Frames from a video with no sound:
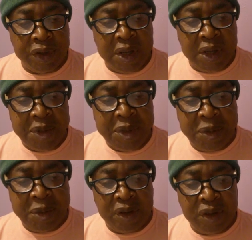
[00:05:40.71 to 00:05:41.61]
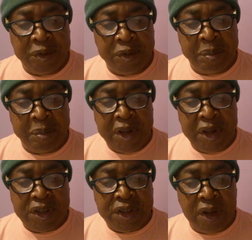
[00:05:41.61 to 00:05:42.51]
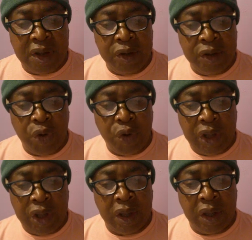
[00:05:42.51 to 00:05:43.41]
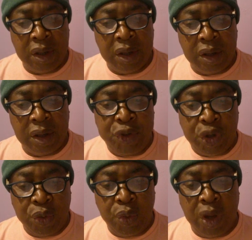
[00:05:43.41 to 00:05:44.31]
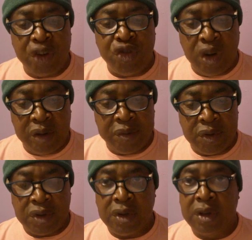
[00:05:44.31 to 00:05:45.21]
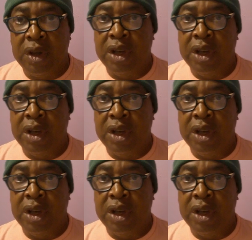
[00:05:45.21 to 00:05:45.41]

The same must be done for bus and lorry Group 2 drivers.